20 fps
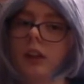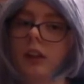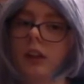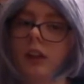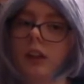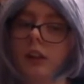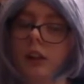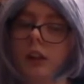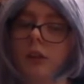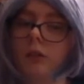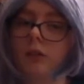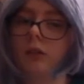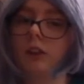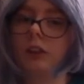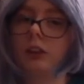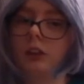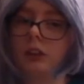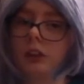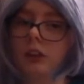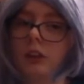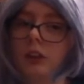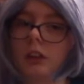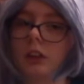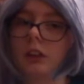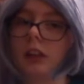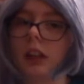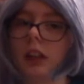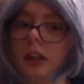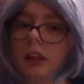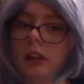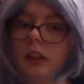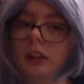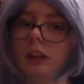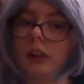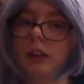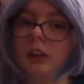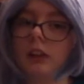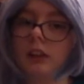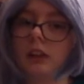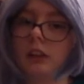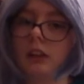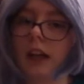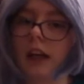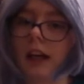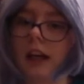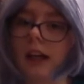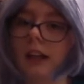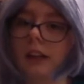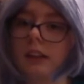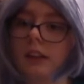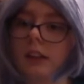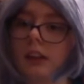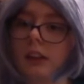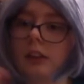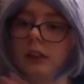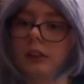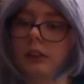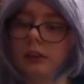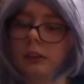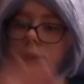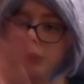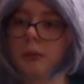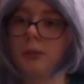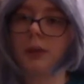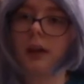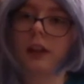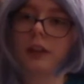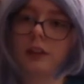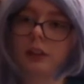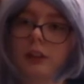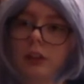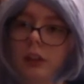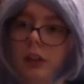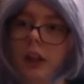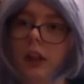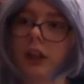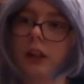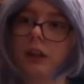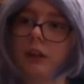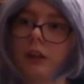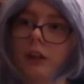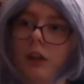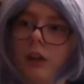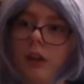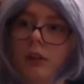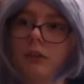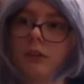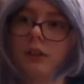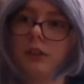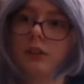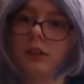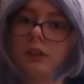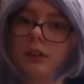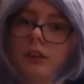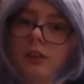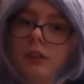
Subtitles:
And then once you are done that, go back to your other novel